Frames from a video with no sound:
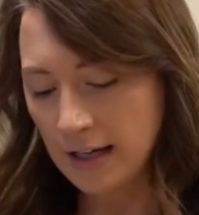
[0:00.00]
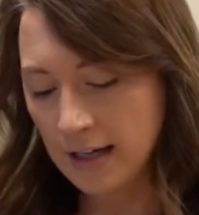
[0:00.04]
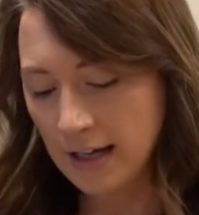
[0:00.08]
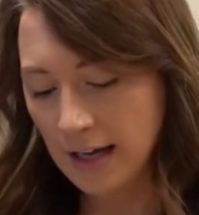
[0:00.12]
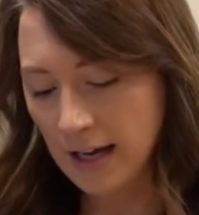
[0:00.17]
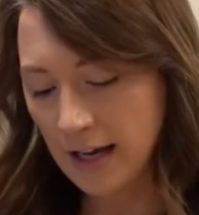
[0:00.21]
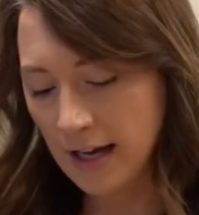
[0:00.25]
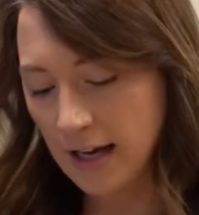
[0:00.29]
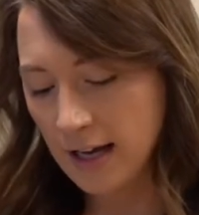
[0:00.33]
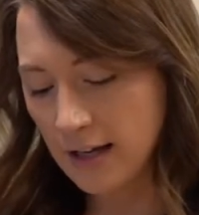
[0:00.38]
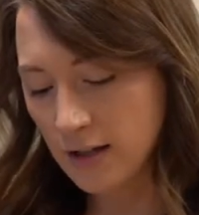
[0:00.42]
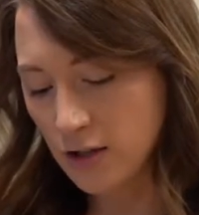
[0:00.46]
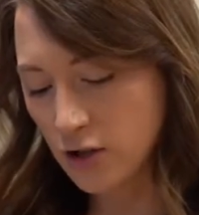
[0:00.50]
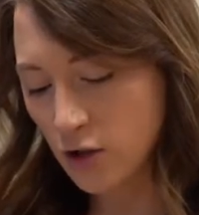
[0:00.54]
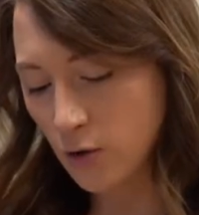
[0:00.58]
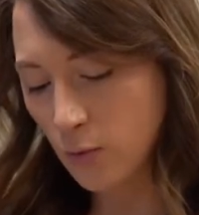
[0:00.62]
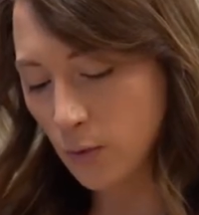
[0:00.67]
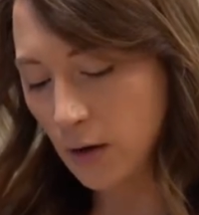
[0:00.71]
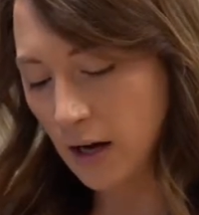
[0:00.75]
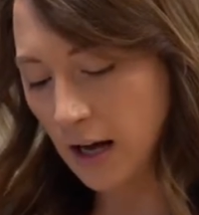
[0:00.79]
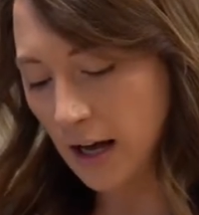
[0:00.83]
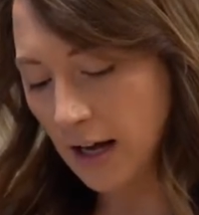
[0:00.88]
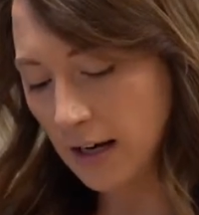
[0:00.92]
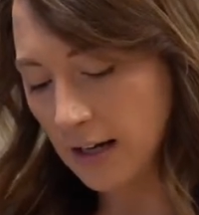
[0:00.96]
Okay,
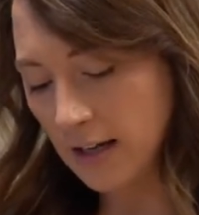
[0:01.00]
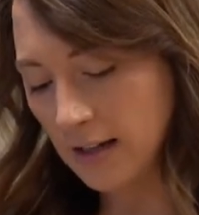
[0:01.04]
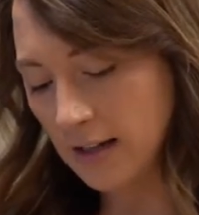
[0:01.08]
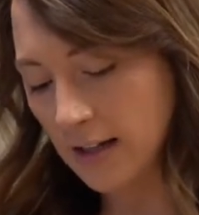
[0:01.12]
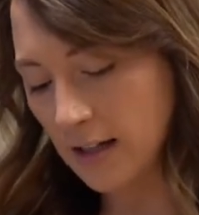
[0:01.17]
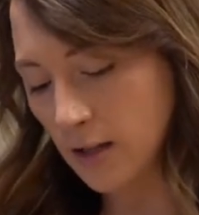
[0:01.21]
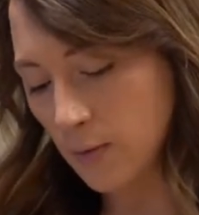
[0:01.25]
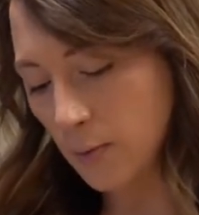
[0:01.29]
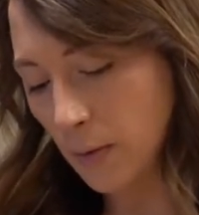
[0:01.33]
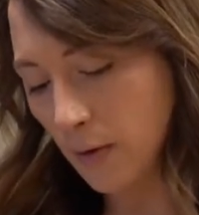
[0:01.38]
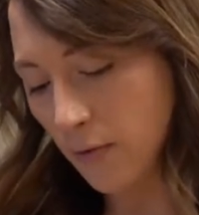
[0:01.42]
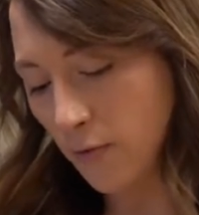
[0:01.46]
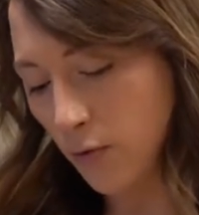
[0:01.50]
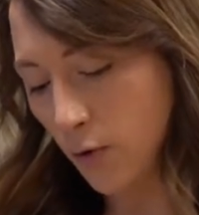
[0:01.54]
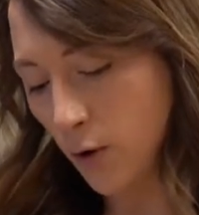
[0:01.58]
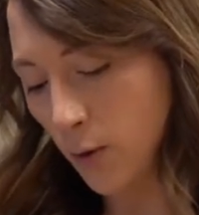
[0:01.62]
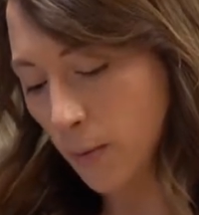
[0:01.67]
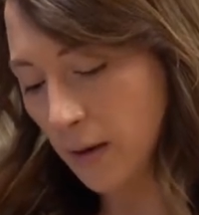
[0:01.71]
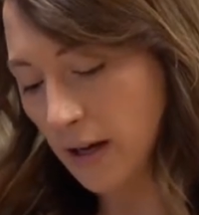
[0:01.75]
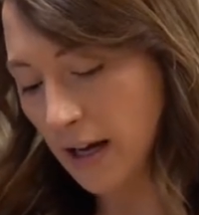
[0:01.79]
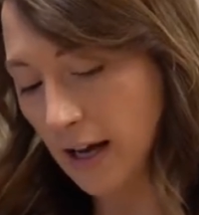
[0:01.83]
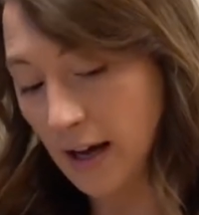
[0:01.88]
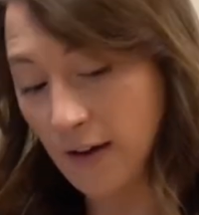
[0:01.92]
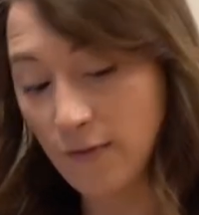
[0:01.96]
so we're adding this
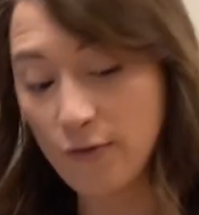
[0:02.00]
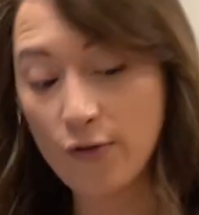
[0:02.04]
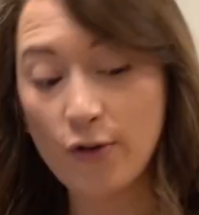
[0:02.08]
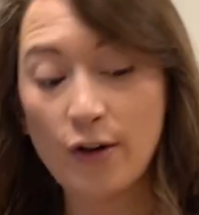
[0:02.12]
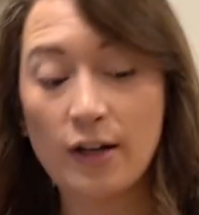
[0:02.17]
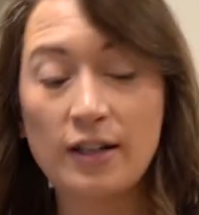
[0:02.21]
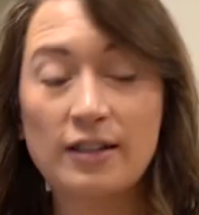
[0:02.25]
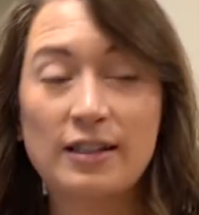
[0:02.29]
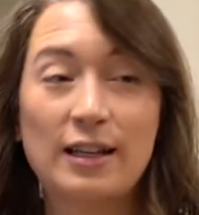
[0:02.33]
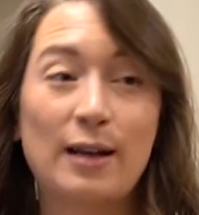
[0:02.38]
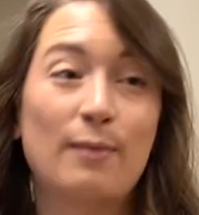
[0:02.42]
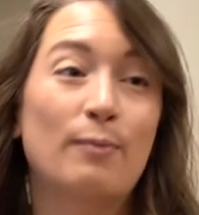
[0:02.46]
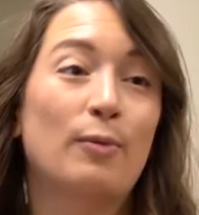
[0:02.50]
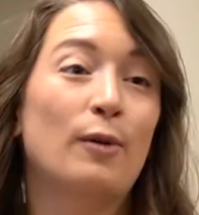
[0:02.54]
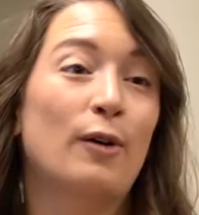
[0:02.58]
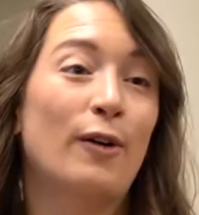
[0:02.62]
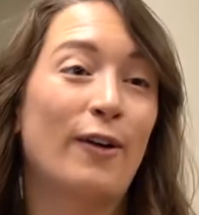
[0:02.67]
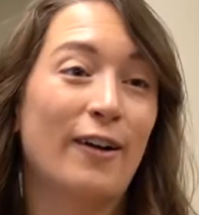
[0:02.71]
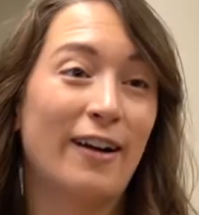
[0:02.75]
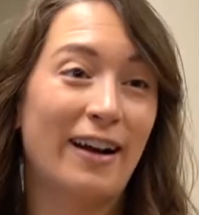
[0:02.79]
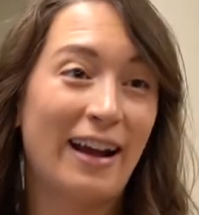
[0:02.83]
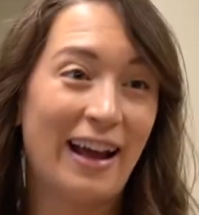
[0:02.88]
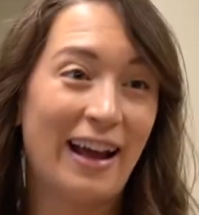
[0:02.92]
before we add, for example, our